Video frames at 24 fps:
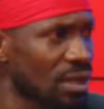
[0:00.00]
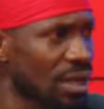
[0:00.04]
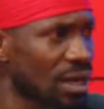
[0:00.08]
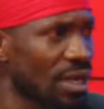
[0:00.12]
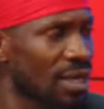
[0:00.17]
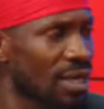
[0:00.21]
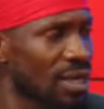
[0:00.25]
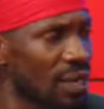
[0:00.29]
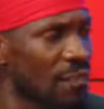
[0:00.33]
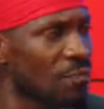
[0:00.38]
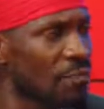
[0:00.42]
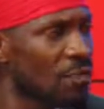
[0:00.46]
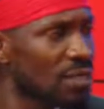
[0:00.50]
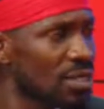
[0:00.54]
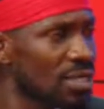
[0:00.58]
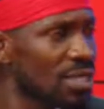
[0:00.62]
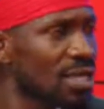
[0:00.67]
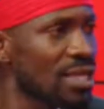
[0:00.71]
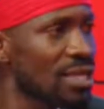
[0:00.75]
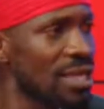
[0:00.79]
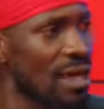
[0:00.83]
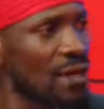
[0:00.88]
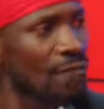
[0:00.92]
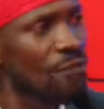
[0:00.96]
And if we
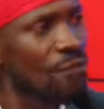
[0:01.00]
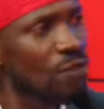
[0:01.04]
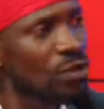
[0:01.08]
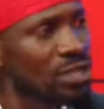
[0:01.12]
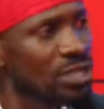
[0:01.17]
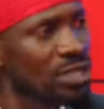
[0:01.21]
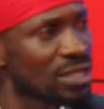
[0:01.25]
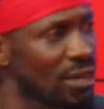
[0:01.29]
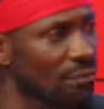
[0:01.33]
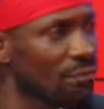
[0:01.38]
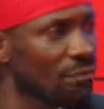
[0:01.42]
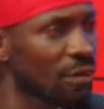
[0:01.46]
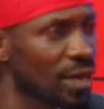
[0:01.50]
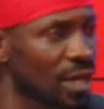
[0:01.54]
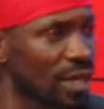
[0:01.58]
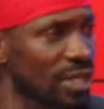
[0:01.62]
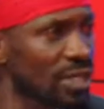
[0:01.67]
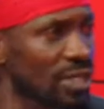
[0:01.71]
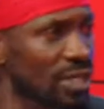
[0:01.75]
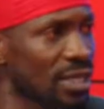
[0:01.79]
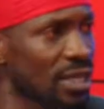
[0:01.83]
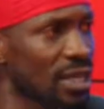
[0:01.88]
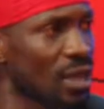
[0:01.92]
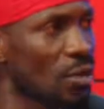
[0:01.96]
see their voice
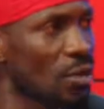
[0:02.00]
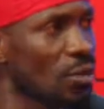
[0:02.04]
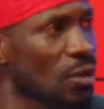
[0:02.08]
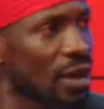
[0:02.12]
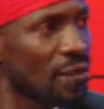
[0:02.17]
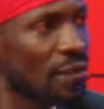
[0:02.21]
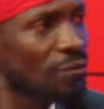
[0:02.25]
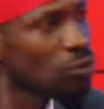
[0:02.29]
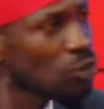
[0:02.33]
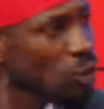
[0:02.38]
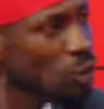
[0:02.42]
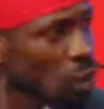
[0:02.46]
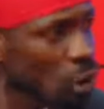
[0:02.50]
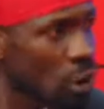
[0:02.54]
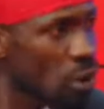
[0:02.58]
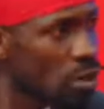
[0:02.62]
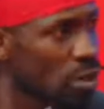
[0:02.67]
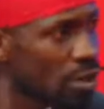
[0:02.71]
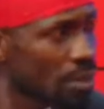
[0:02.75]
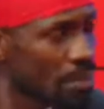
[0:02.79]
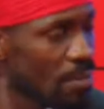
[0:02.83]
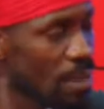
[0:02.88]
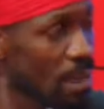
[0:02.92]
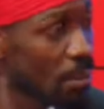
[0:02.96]
suffocated, we have to call
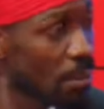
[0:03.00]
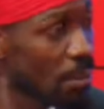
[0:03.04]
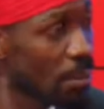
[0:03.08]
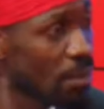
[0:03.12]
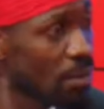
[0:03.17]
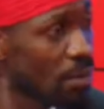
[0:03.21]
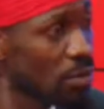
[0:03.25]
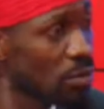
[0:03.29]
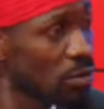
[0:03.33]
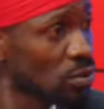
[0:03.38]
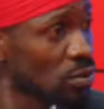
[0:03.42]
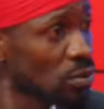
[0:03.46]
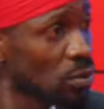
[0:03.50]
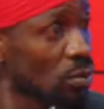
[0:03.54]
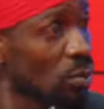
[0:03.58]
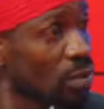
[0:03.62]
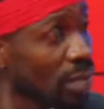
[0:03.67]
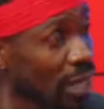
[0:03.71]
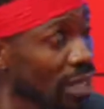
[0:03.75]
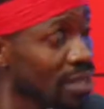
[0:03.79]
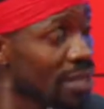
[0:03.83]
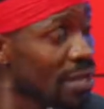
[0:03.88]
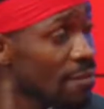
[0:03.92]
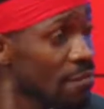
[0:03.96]
them up to
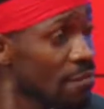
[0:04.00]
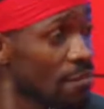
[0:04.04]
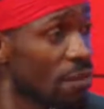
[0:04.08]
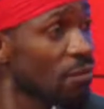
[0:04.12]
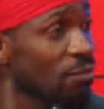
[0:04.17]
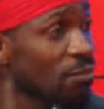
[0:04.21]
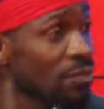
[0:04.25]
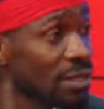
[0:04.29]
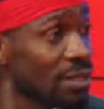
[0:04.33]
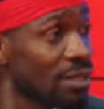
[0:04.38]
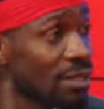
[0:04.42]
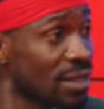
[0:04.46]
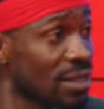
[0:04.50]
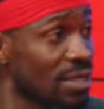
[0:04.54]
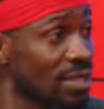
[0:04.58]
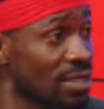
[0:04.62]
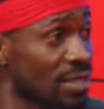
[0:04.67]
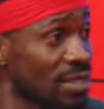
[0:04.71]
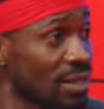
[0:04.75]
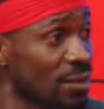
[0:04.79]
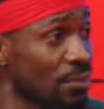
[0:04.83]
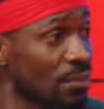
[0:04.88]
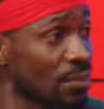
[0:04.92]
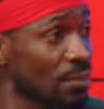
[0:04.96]
get involved in this.